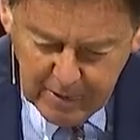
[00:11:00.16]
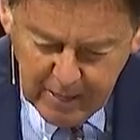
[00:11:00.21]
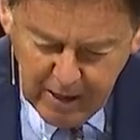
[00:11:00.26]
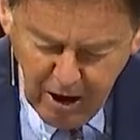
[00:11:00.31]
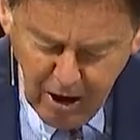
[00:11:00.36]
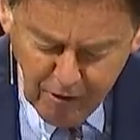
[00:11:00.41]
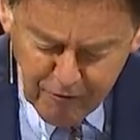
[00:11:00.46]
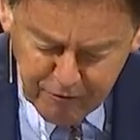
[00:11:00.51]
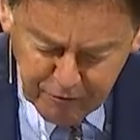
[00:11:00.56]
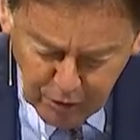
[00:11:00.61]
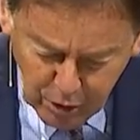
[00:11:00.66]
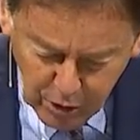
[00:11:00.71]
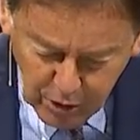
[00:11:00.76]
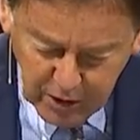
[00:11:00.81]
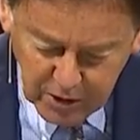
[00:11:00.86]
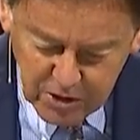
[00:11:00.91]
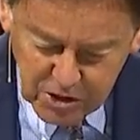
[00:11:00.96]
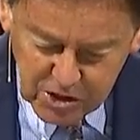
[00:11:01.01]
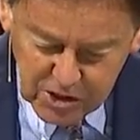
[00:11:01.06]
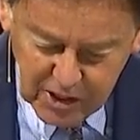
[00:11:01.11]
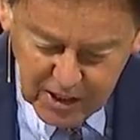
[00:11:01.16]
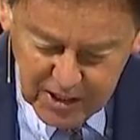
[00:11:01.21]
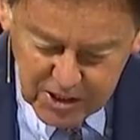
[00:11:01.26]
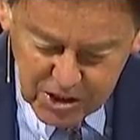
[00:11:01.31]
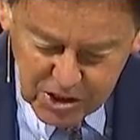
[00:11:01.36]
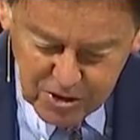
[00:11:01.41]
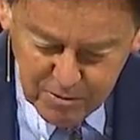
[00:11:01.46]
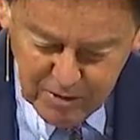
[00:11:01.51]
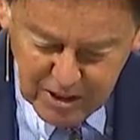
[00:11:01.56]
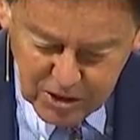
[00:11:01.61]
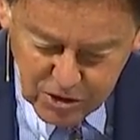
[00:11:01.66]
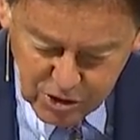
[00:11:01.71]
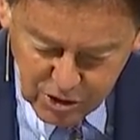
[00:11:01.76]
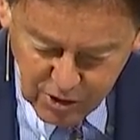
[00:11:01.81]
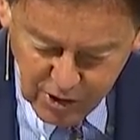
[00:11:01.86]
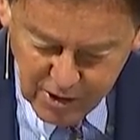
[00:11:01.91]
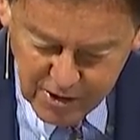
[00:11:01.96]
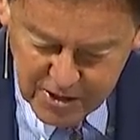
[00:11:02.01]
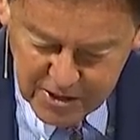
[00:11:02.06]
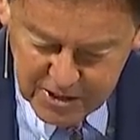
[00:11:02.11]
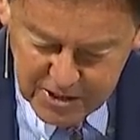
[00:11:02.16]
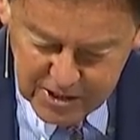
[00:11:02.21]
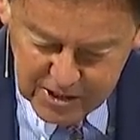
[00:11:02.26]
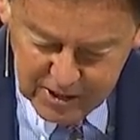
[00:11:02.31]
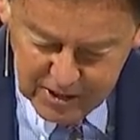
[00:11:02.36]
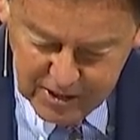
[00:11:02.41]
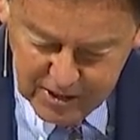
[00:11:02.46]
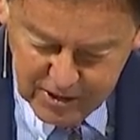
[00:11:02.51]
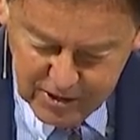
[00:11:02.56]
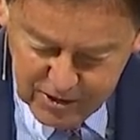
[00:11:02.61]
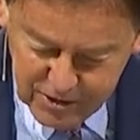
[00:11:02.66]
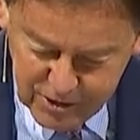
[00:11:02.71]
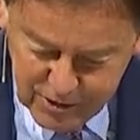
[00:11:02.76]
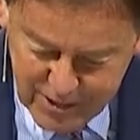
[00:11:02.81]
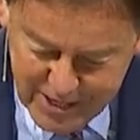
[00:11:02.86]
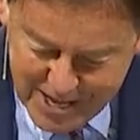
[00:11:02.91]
Our focus is to be turned to